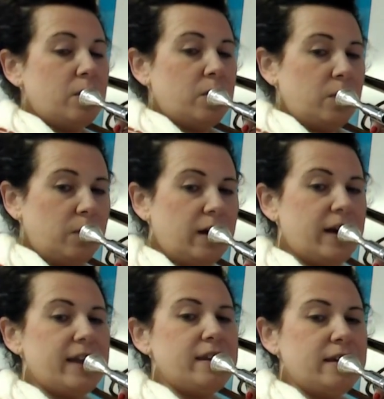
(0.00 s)

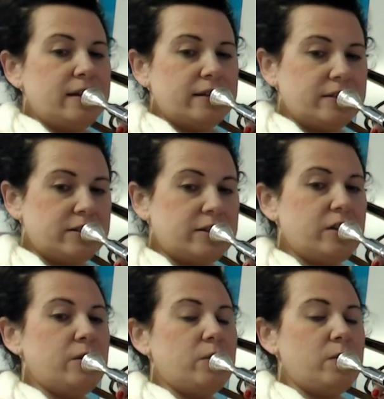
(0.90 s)
1,
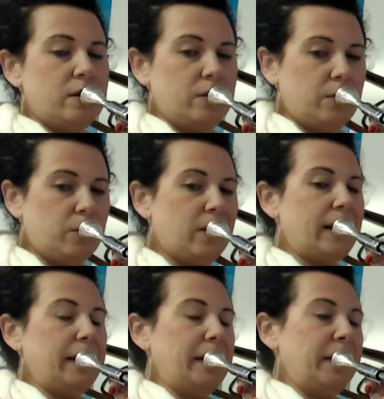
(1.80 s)
2, 1.